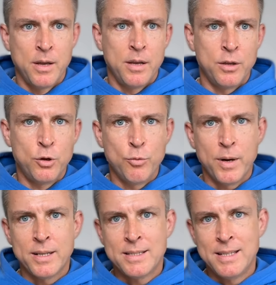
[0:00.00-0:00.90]
you
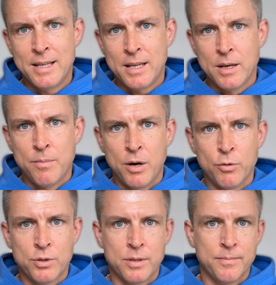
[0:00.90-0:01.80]
might thinking
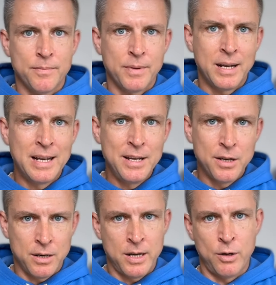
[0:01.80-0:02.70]
about
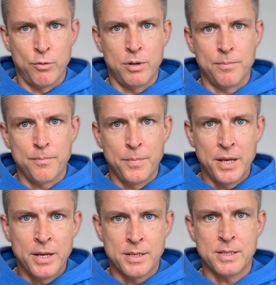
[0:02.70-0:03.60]
clear I O L
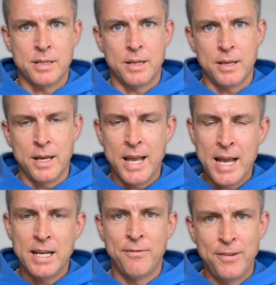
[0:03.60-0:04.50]
because
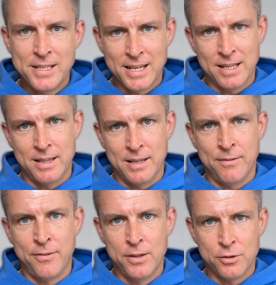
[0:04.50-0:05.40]
any physical
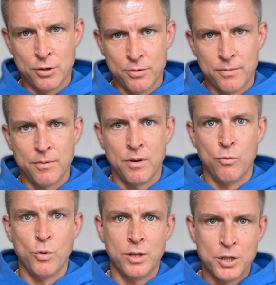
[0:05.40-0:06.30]
filter
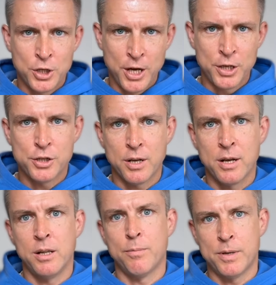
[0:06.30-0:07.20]
will change the
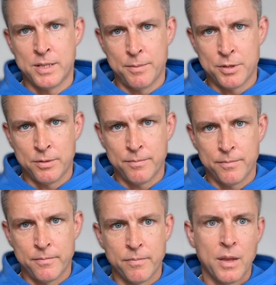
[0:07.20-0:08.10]
color perception.
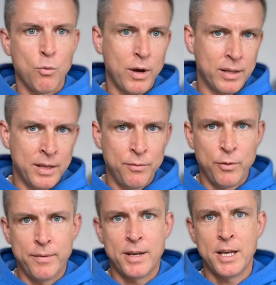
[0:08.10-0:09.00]
Well, if you
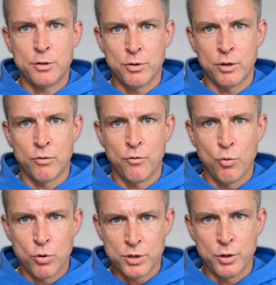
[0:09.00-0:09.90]
have a cataract, of
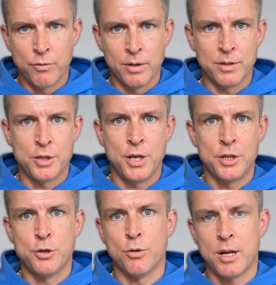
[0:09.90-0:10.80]
course, you will
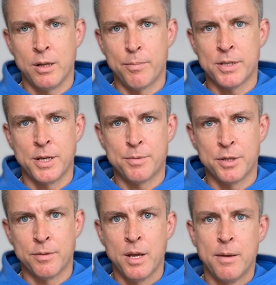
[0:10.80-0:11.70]
change your color
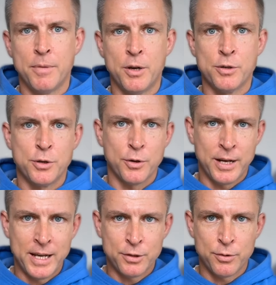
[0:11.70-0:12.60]
perception because your
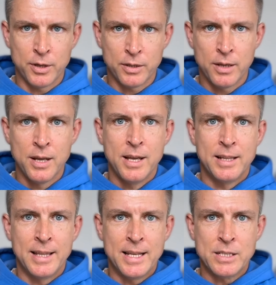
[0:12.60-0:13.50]
cataract
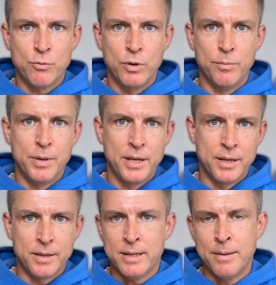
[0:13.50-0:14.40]
lens will
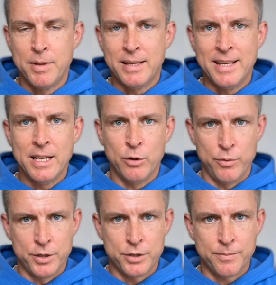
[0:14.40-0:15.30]
be a bit
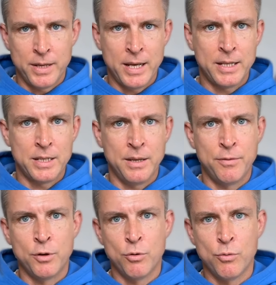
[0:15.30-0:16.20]
yellowish. And if
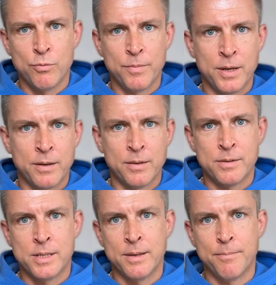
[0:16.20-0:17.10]
you know uh,
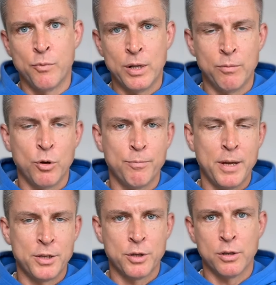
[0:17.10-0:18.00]
the well-known
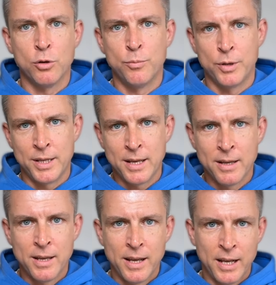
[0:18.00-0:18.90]
painter Claude Monet
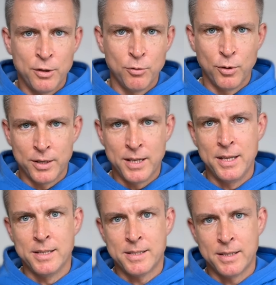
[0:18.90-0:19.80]
and you look at
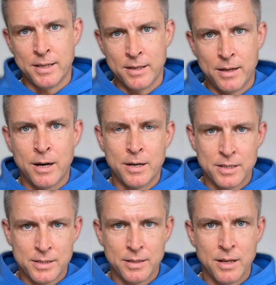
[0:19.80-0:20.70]
his uh,
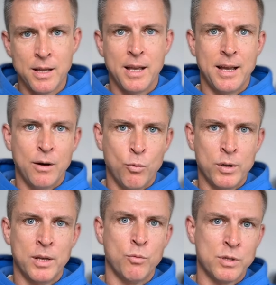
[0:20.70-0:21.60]
arts when
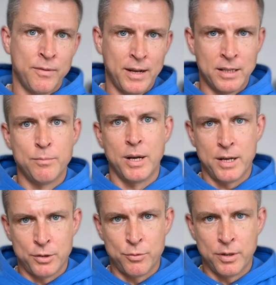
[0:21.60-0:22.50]
he was affected by
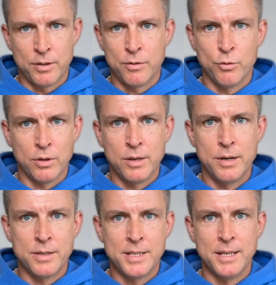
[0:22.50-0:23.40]
cataract, you will
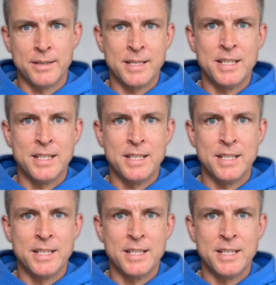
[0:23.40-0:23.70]
clearly see the